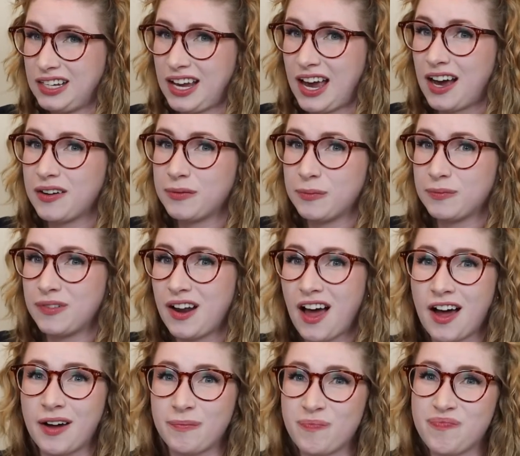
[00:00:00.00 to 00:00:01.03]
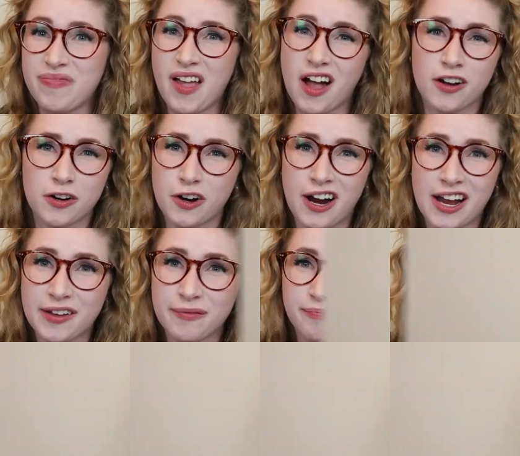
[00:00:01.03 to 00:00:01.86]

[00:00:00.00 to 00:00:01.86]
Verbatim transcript: yeah, not, not great.